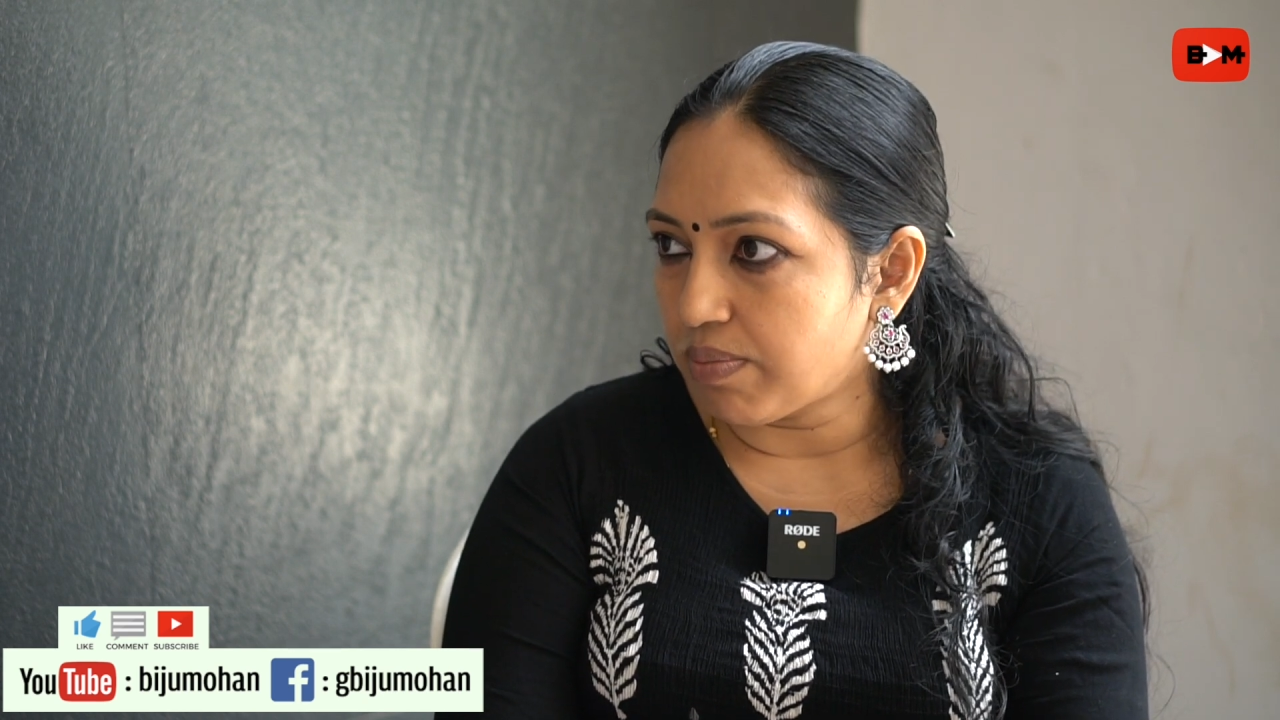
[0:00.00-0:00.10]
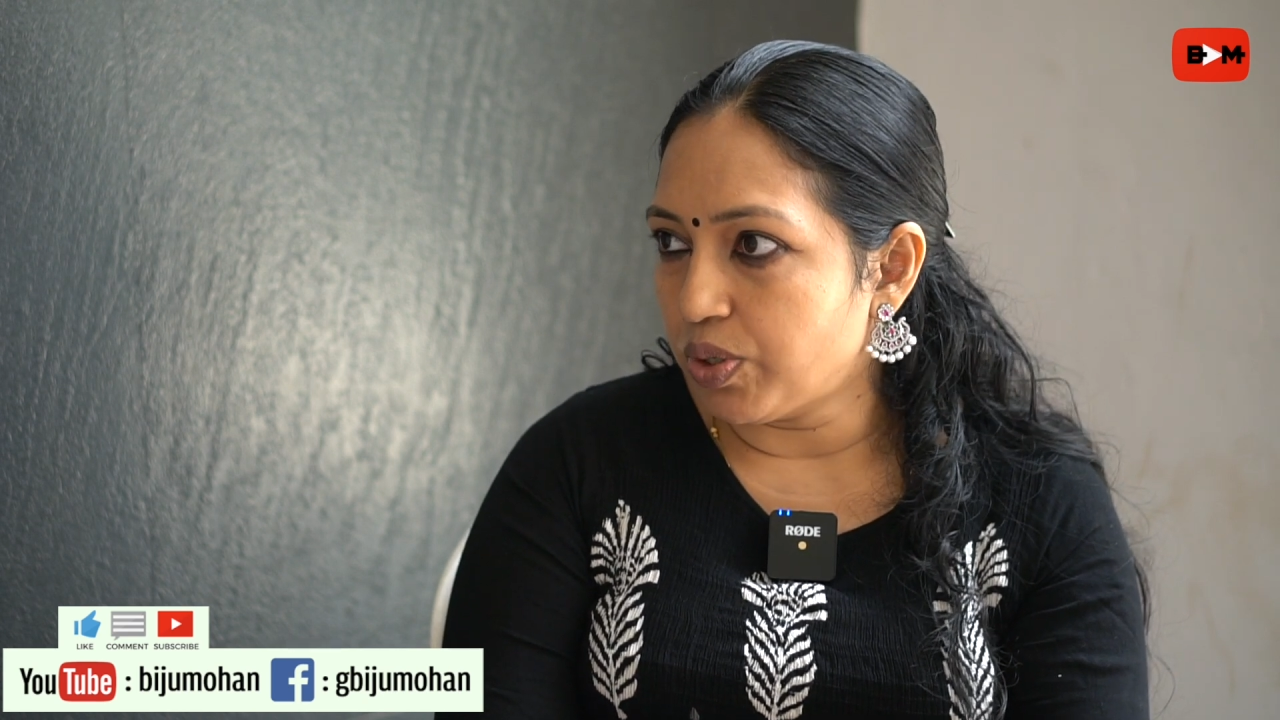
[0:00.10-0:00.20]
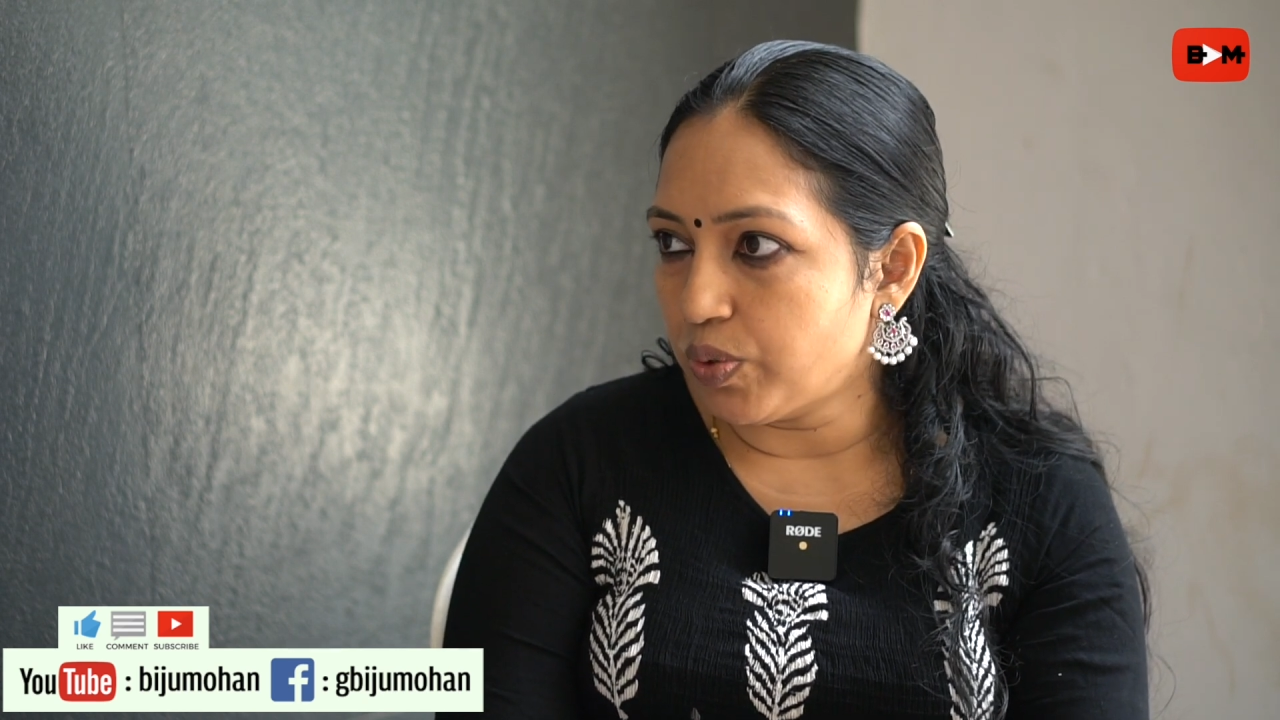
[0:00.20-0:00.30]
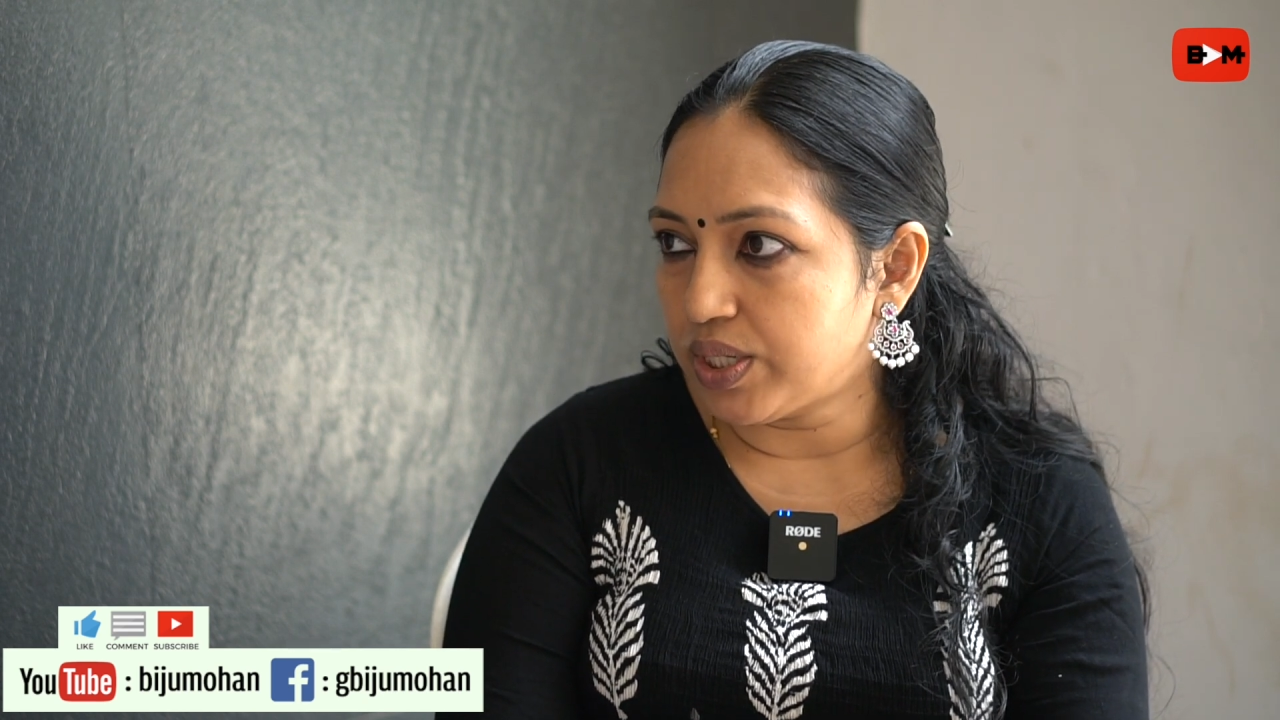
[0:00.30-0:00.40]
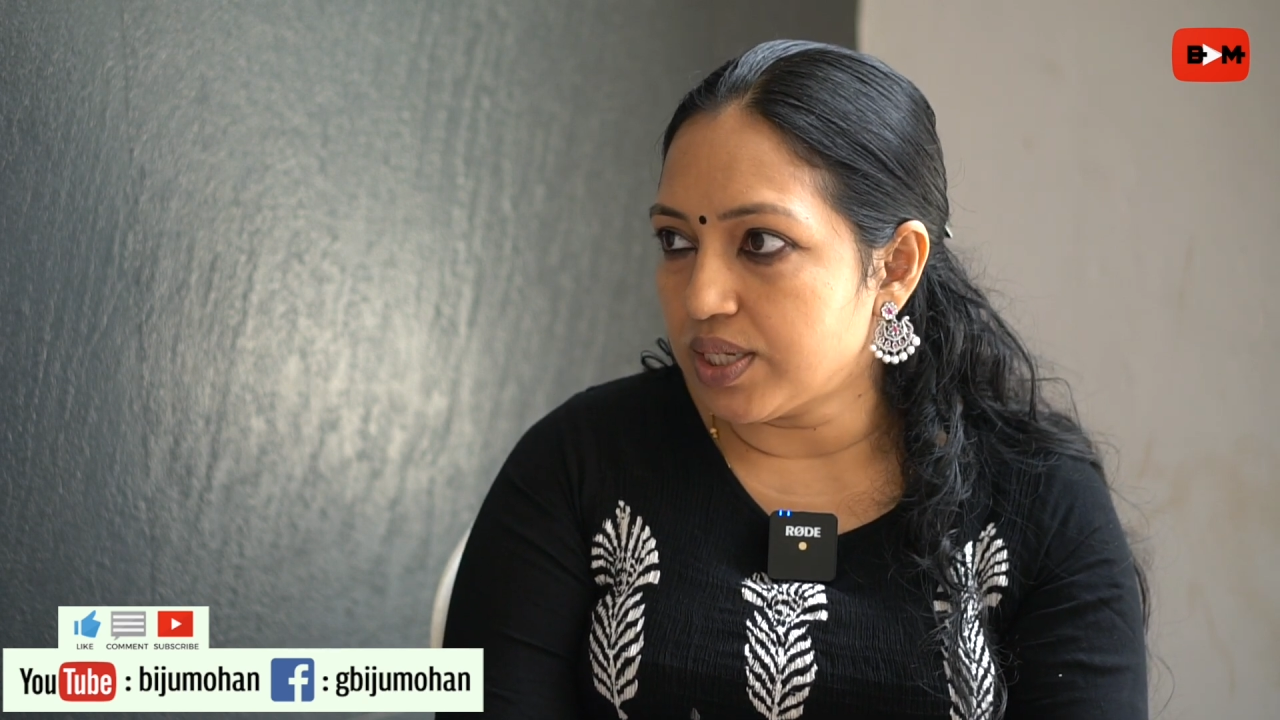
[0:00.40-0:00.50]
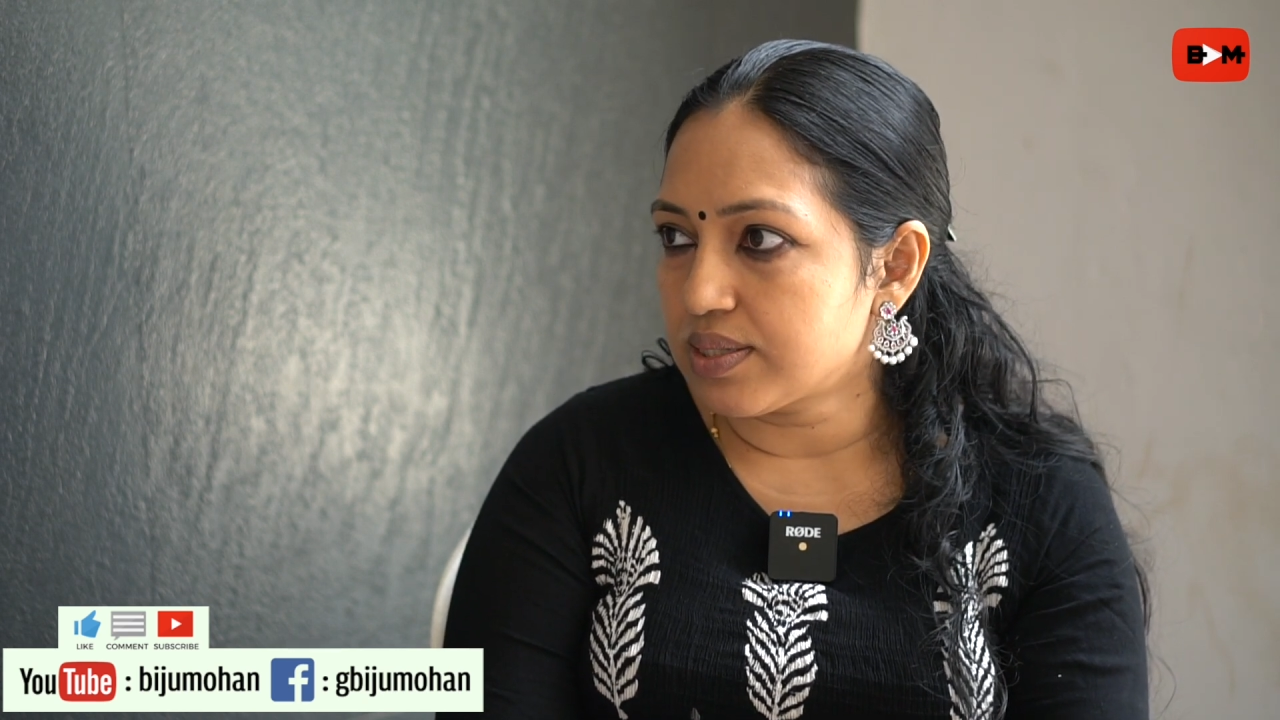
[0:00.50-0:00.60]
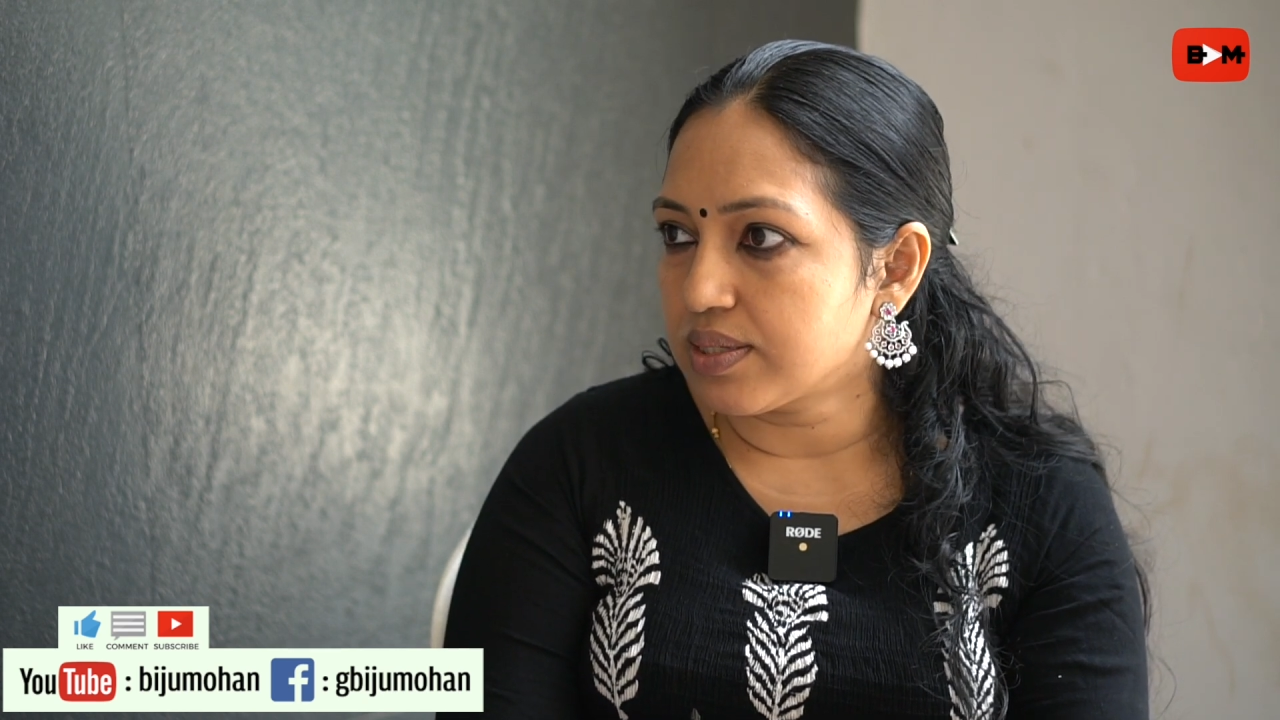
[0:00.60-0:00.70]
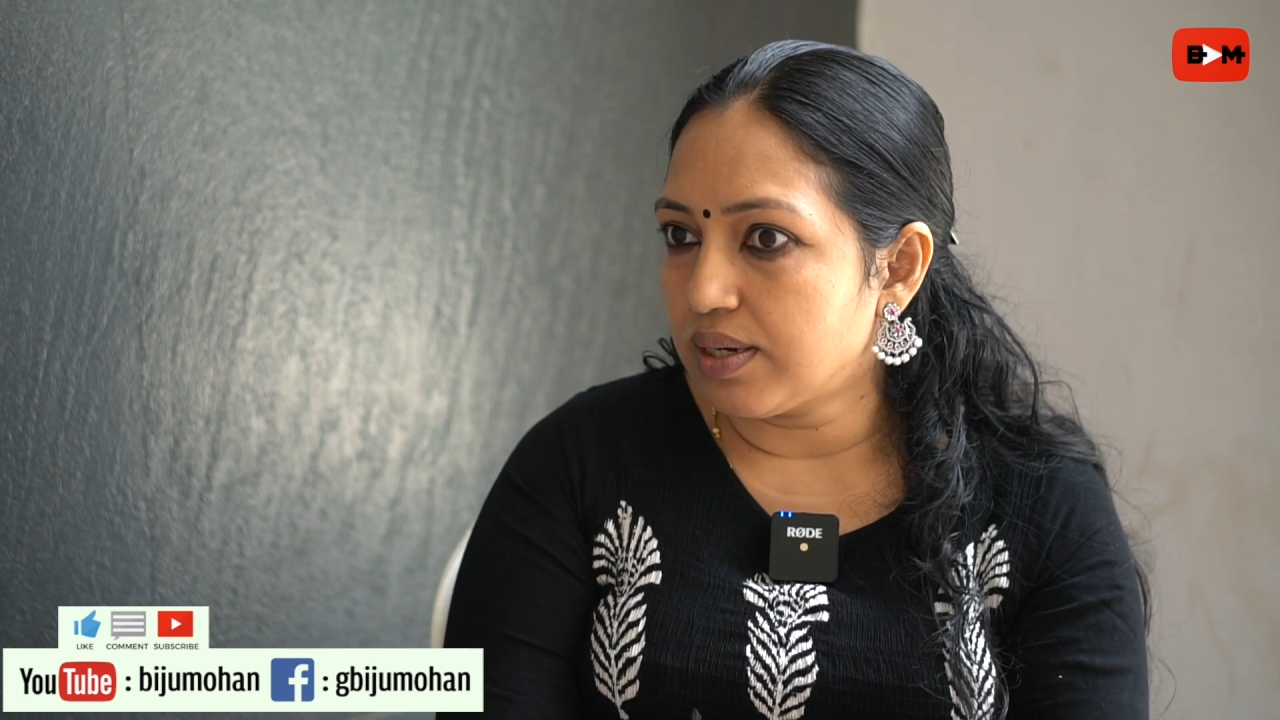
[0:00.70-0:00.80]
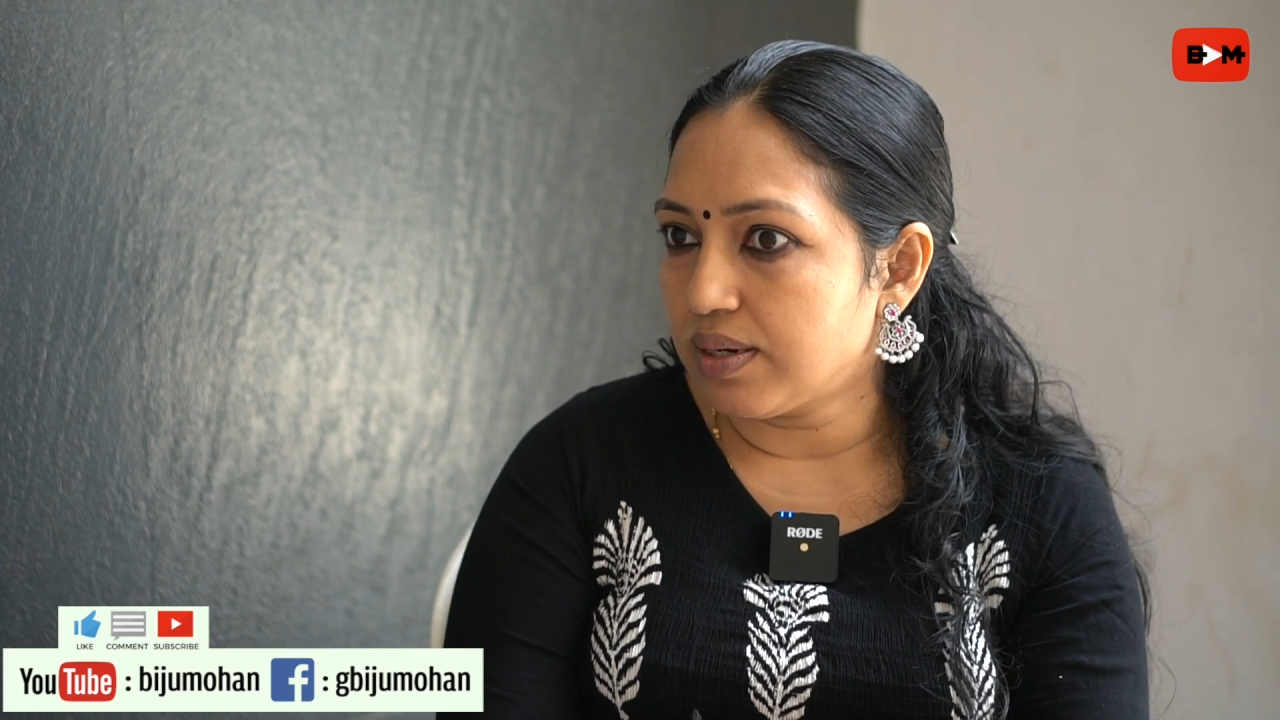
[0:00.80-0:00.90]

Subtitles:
communities,